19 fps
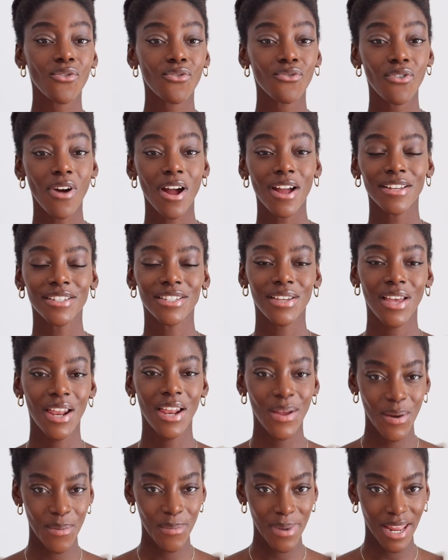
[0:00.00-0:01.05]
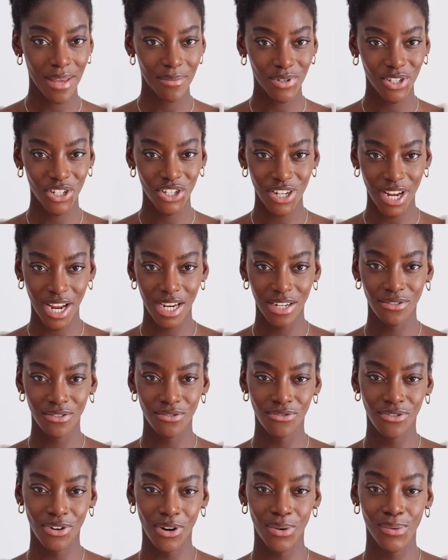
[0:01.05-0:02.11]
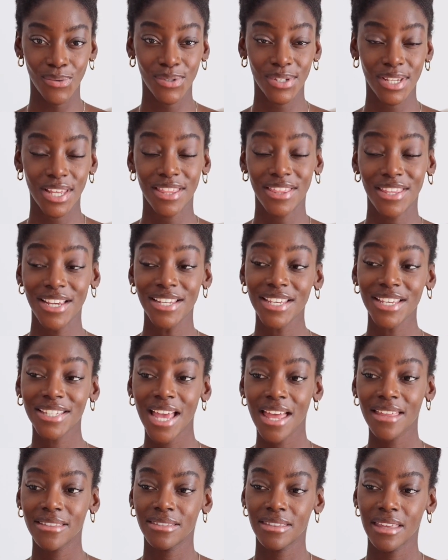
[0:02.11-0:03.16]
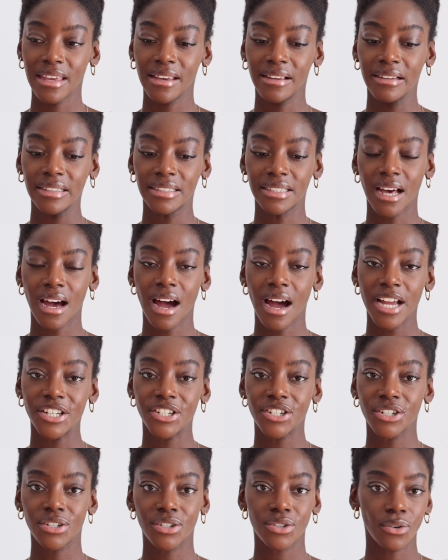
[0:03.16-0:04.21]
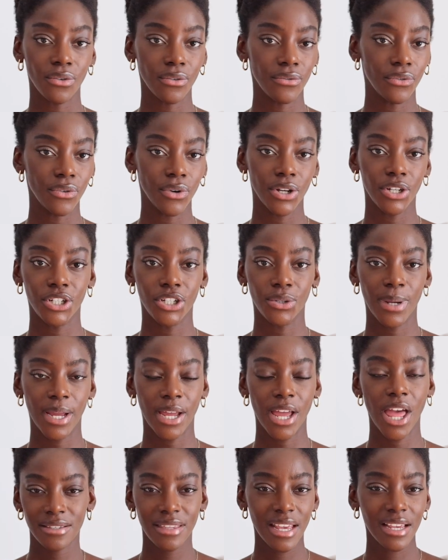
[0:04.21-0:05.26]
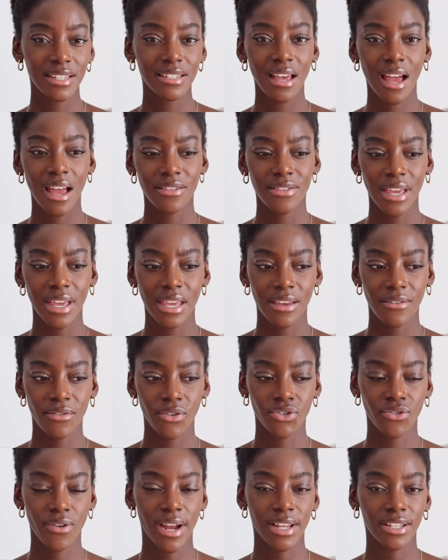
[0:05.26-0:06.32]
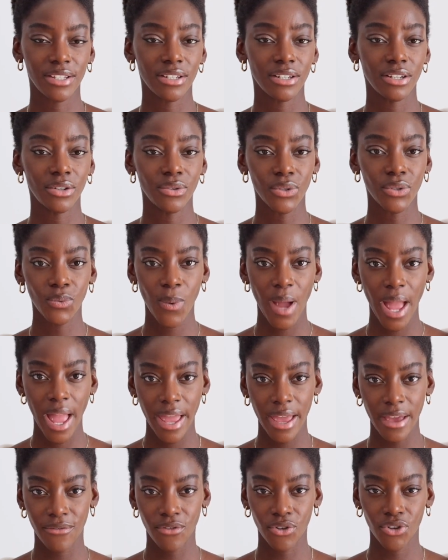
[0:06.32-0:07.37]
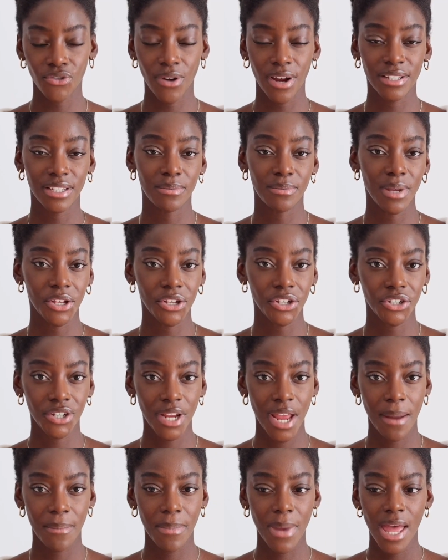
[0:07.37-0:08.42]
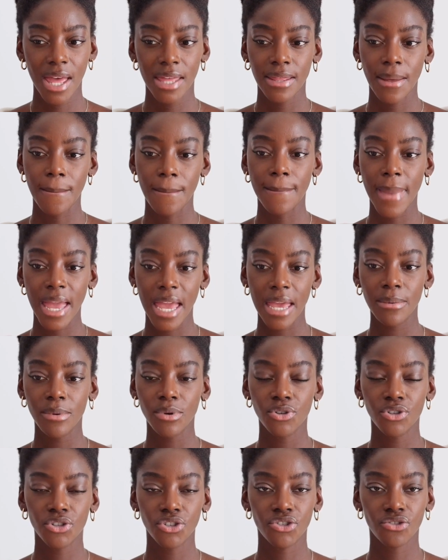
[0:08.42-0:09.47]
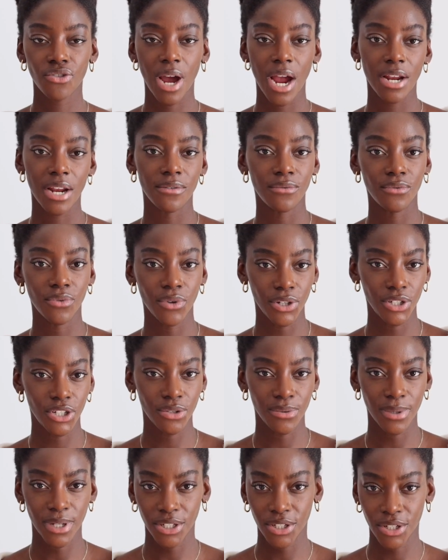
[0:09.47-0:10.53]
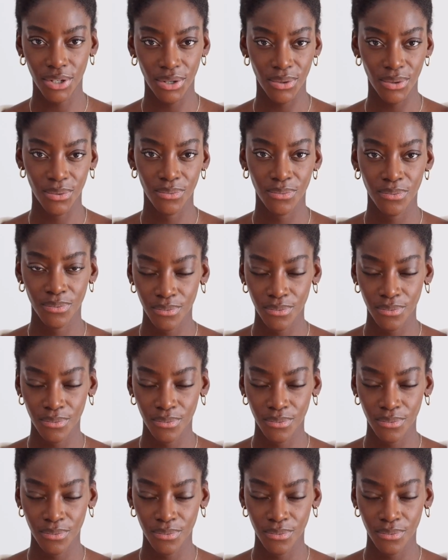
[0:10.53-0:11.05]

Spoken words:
Right, so hello, my name is Jade Rose. These are 10 things that I just avoid doing. Things that I think if you're trying to lose weight, if you're trying to be in shape, then maybe you should try and avoid doing too.